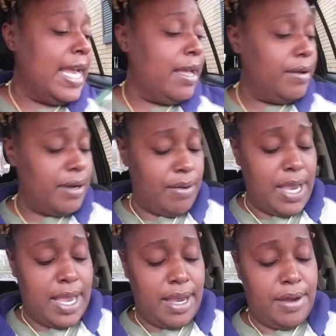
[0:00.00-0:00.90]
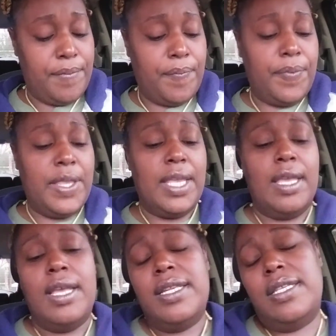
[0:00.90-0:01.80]
out, okay?
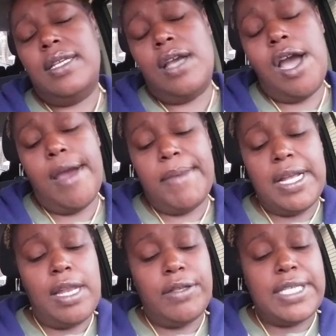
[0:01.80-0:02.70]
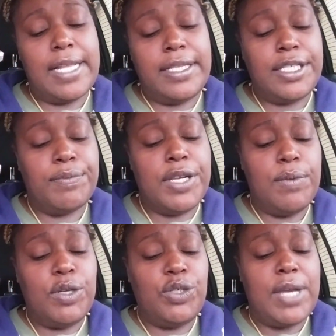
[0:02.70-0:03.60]
Karmic, close out this
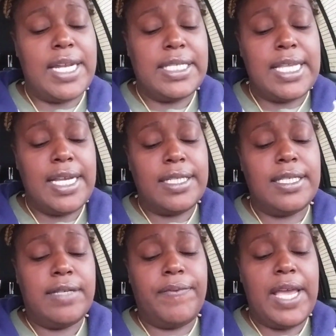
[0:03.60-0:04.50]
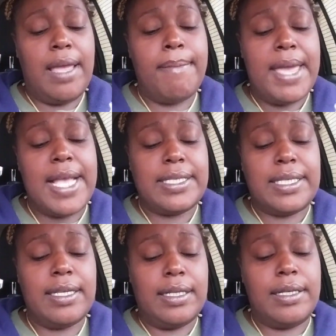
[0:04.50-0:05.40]
reading. What you got to say to Divine
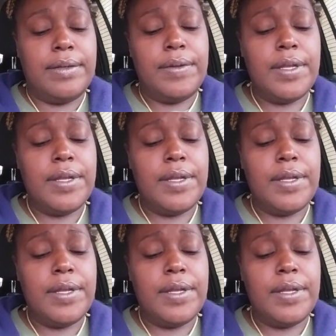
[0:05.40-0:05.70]
Masculine?